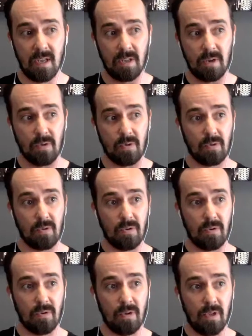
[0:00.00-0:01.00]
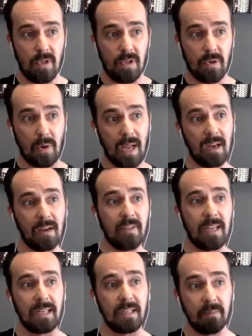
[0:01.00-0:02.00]
you're
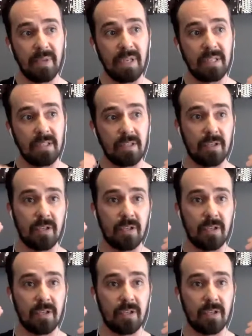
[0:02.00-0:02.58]
elevating the business